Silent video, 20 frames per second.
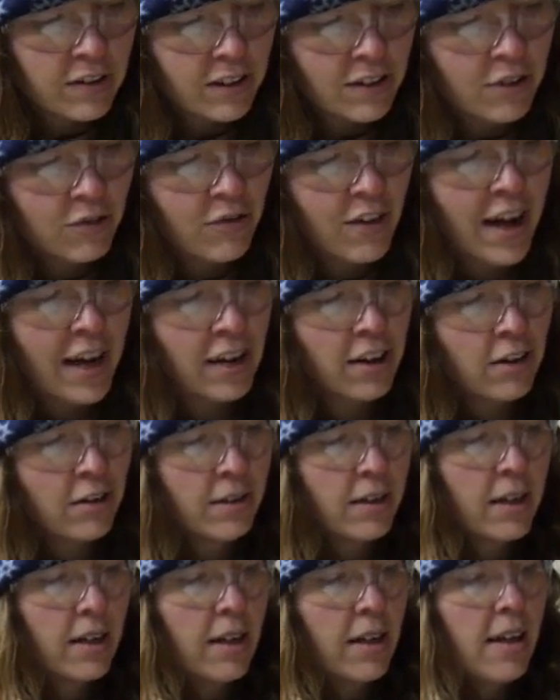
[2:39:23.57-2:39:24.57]
Klyr-Fire
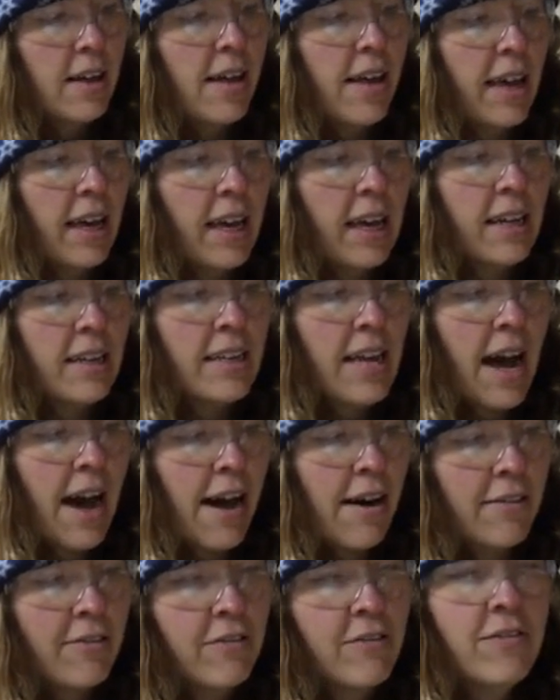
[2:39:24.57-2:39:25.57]
and
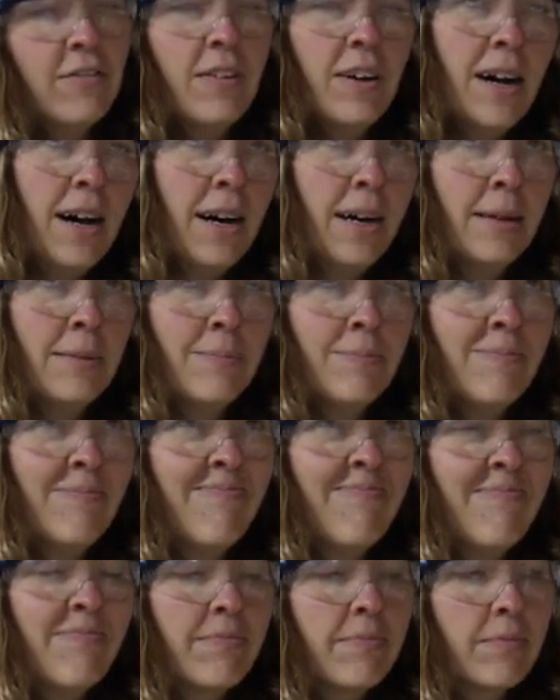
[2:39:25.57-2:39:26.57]
half,
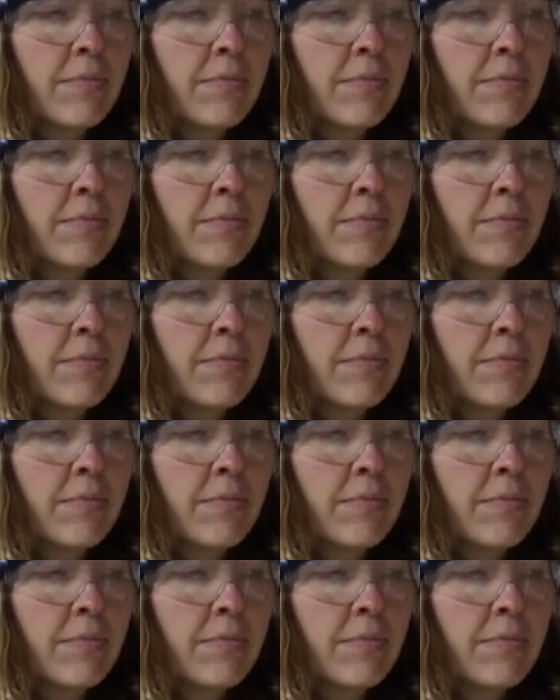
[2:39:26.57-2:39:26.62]
um,